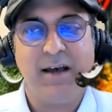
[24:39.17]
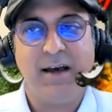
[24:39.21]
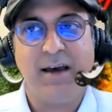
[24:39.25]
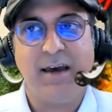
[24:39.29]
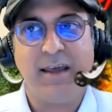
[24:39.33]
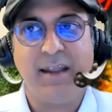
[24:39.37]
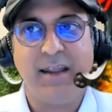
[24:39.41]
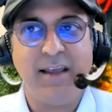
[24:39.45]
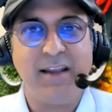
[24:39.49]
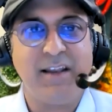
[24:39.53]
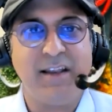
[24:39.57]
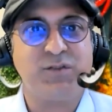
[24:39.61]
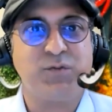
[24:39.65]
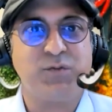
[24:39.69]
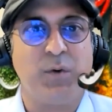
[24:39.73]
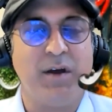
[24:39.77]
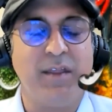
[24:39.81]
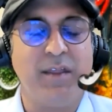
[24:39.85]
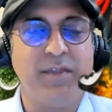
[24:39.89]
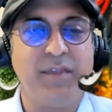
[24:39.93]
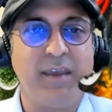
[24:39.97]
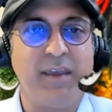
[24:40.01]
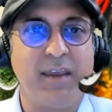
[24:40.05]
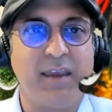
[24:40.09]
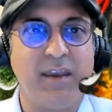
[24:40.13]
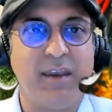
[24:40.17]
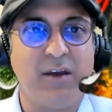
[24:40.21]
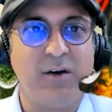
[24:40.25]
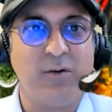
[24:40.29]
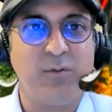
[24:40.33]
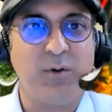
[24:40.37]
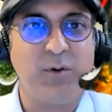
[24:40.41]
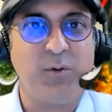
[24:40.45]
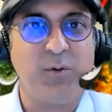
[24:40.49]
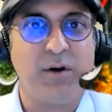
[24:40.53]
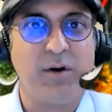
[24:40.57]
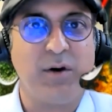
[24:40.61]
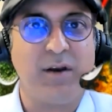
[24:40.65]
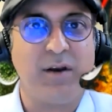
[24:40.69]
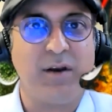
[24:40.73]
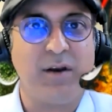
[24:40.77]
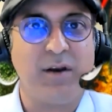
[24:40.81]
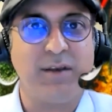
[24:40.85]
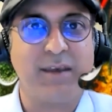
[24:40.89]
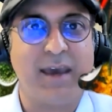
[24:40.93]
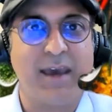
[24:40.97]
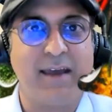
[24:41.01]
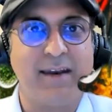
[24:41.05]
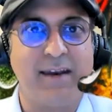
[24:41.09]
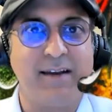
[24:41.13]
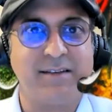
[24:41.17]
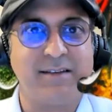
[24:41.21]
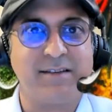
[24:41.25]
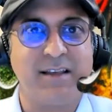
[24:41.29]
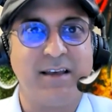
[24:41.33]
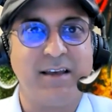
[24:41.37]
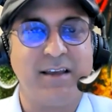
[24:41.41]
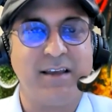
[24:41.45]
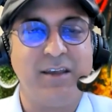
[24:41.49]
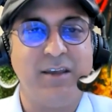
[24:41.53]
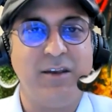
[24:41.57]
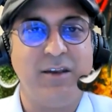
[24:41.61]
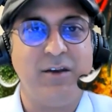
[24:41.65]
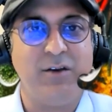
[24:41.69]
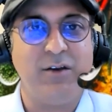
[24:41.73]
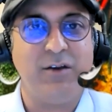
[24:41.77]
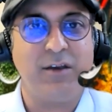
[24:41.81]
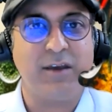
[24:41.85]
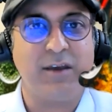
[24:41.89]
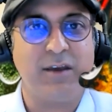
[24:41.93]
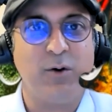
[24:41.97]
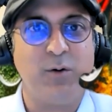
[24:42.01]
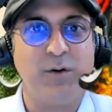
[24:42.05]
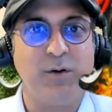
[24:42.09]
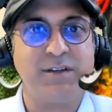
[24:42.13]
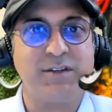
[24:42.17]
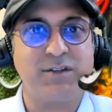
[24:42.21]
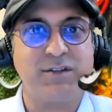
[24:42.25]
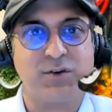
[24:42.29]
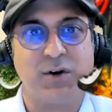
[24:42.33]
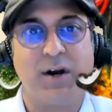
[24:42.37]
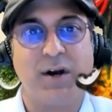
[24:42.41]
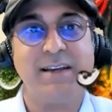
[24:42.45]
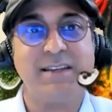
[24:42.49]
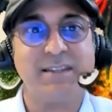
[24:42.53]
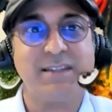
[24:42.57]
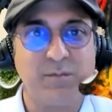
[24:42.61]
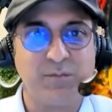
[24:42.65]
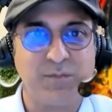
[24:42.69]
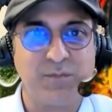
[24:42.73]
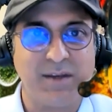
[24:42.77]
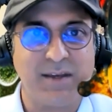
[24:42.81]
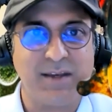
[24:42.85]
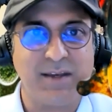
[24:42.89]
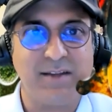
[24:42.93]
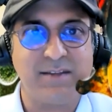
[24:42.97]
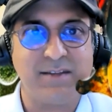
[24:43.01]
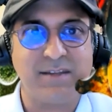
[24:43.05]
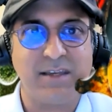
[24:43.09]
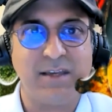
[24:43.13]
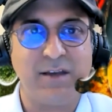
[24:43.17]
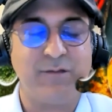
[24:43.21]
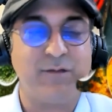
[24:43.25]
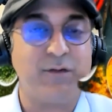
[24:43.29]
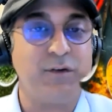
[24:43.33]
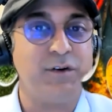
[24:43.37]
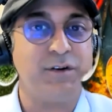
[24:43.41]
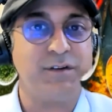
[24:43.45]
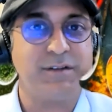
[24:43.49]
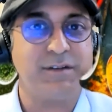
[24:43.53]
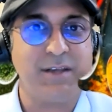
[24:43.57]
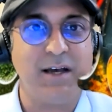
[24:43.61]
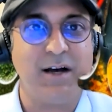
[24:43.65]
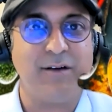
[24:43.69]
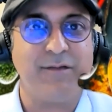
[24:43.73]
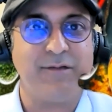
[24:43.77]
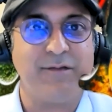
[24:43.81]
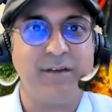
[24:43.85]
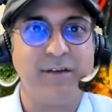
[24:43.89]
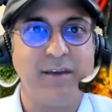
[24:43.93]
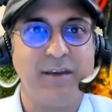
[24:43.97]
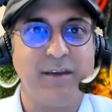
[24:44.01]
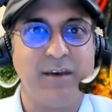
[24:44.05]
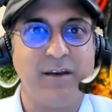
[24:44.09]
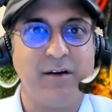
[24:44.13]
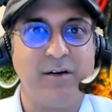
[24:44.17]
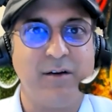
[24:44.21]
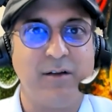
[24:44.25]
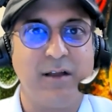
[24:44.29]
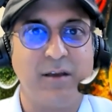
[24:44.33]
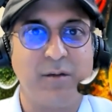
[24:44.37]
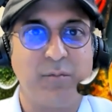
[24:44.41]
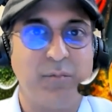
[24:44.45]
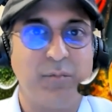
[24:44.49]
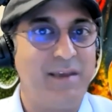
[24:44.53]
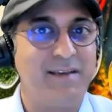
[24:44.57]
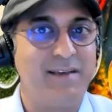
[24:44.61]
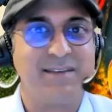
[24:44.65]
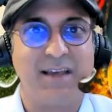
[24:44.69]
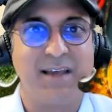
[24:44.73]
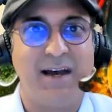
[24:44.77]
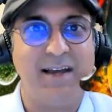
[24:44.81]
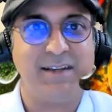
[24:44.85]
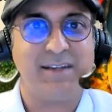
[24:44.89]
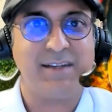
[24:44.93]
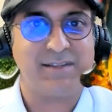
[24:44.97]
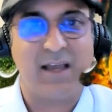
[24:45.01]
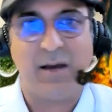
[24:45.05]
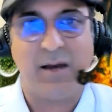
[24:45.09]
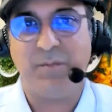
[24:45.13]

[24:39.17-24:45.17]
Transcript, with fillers: Uh, it is one thing, you know, we want to look at is that, you know, you can always try something and see it for yourself, you know, like be a scientist.